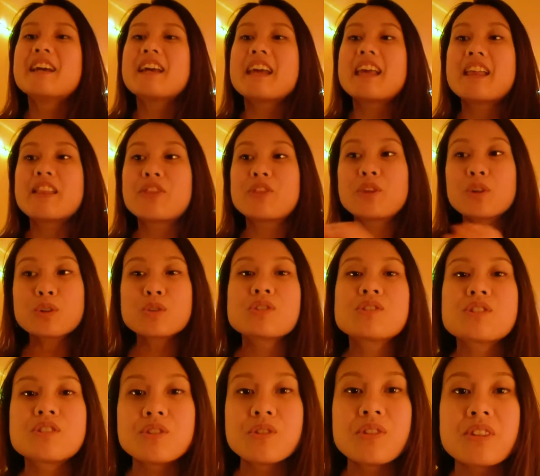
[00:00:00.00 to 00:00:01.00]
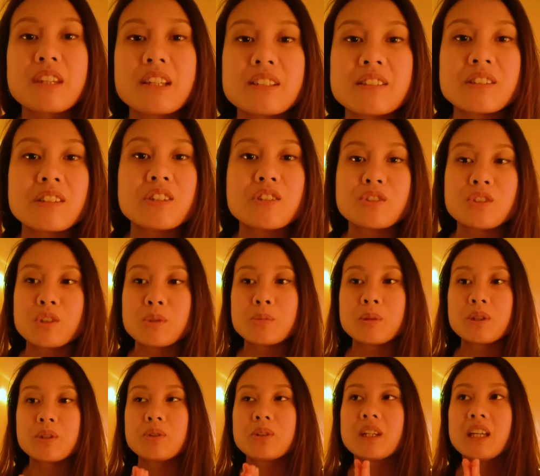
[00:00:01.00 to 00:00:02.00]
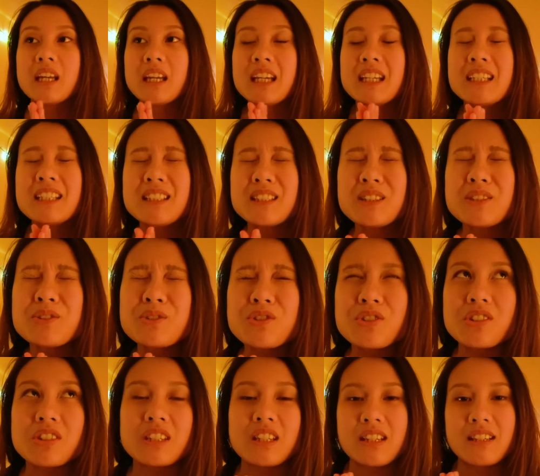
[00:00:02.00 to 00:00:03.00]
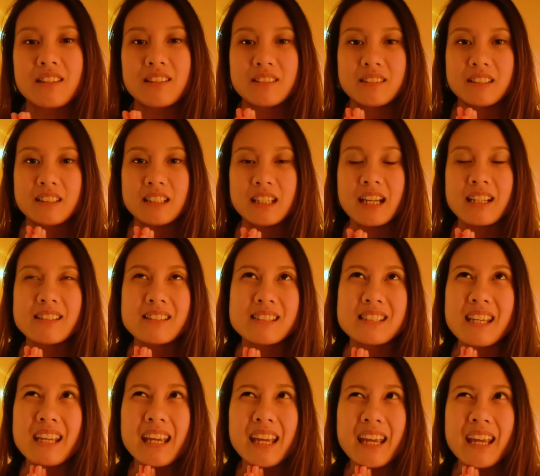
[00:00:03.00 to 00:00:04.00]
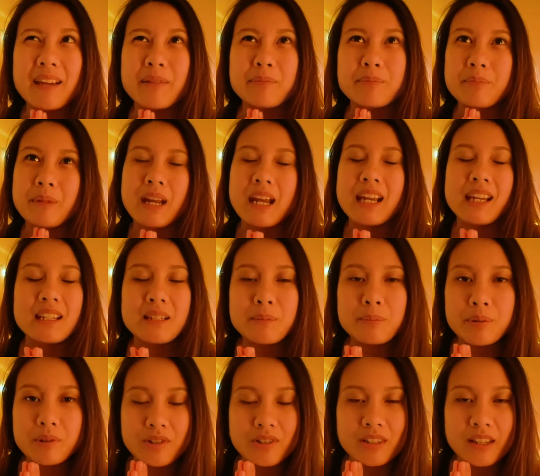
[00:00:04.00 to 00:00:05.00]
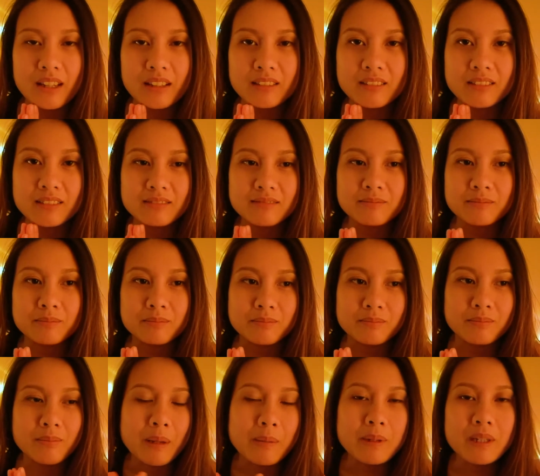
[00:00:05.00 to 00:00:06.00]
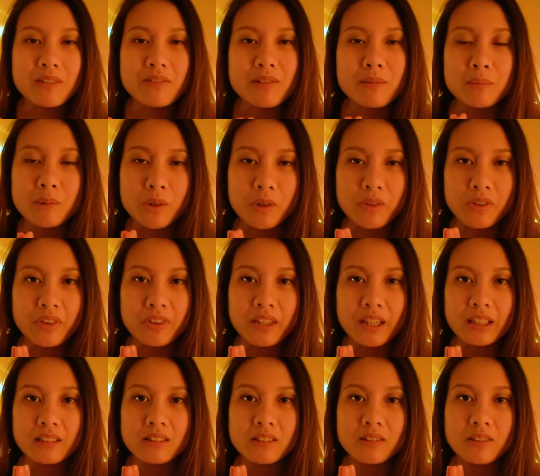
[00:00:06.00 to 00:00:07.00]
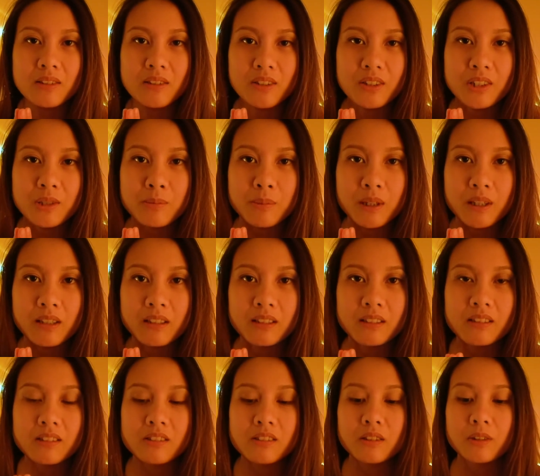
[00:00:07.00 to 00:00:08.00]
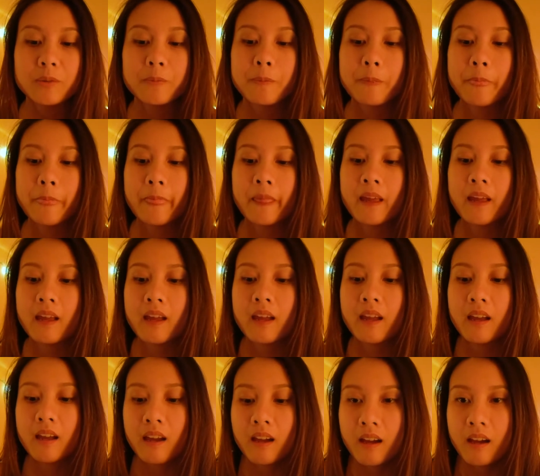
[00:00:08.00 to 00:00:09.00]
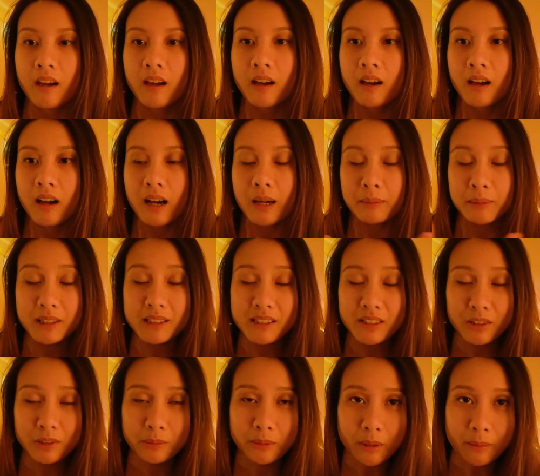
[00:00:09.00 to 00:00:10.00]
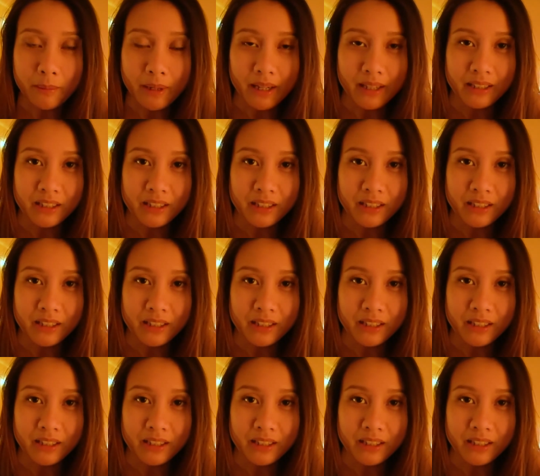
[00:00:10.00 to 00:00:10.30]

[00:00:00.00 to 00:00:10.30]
And those two things contribute hugely, I'd say eighty percent, maybe even more than that, to your experience. So I'm gonna tell you about my